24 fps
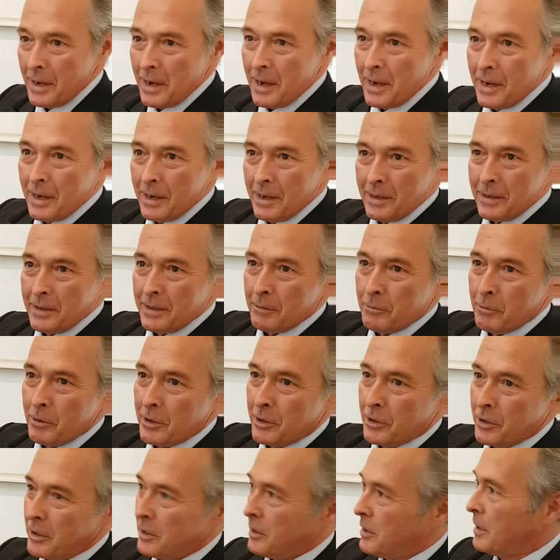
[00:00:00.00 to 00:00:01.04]
and
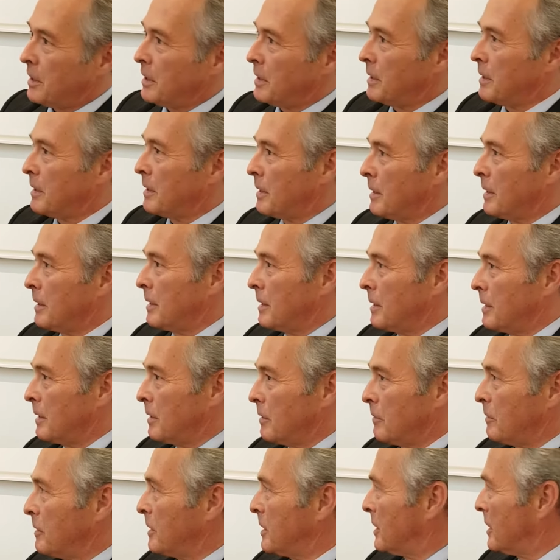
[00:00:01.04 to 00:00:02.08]
which is in
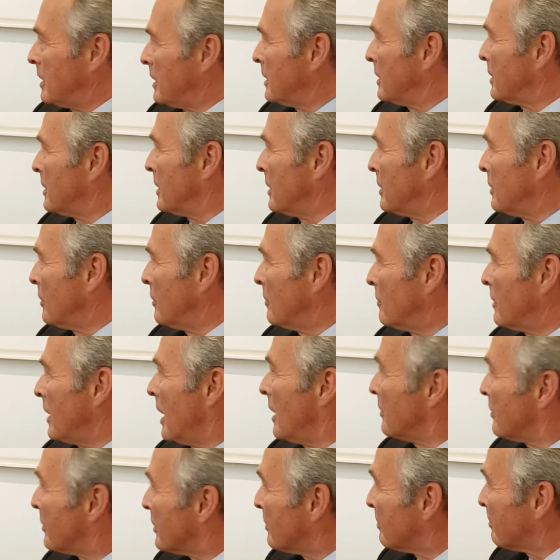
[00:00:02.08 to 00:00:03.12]
the vicinity of
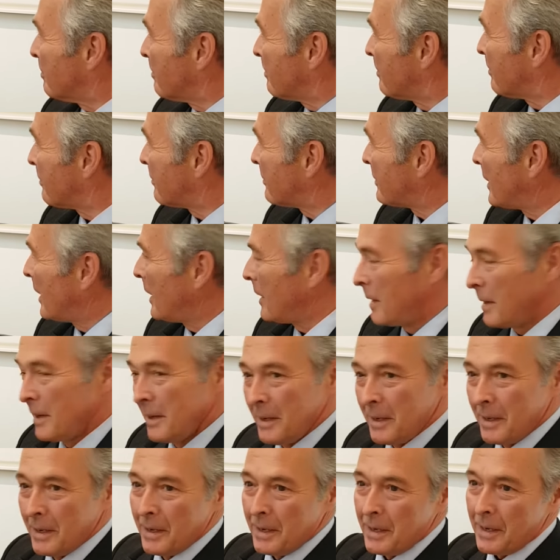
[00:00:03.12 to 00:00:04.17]
London.
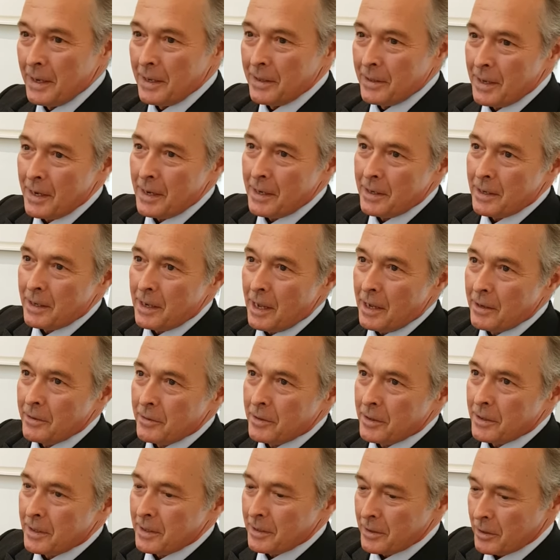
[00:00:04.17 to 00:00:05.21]
And then
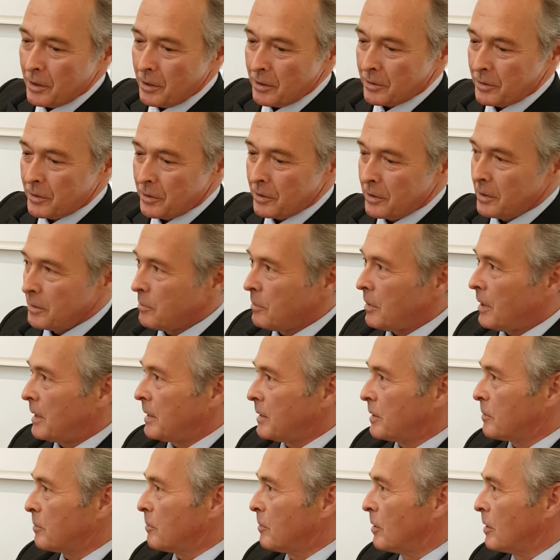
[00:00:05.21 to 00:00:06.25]
London is also the
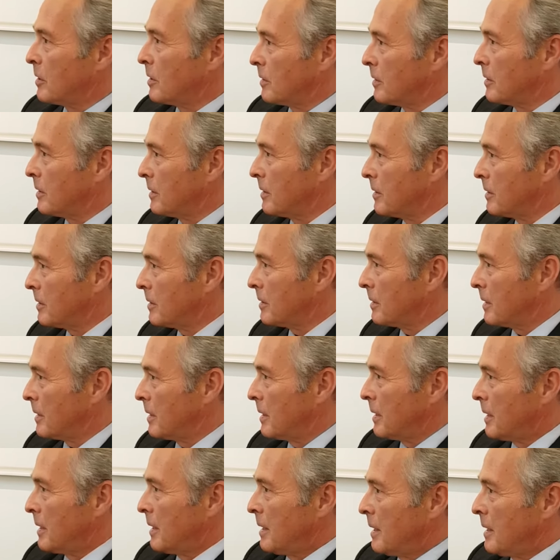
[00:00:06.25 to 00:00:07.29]
place where the
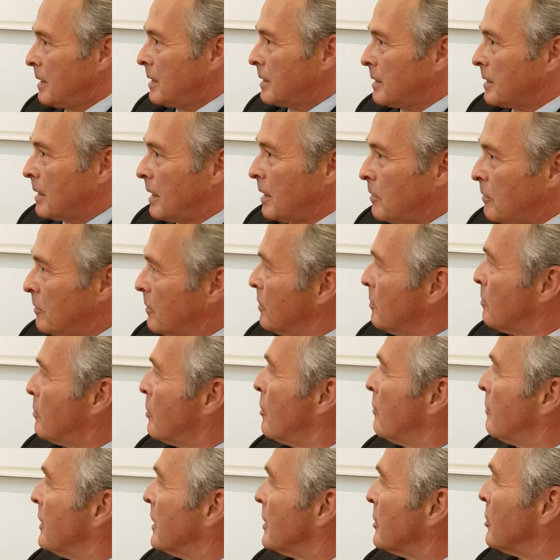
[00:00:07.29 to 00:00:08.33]
kind of the
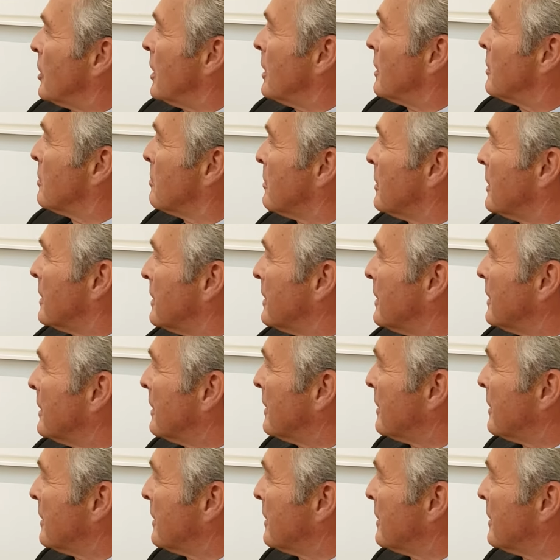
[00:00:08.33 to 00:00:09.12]
perfect gentleman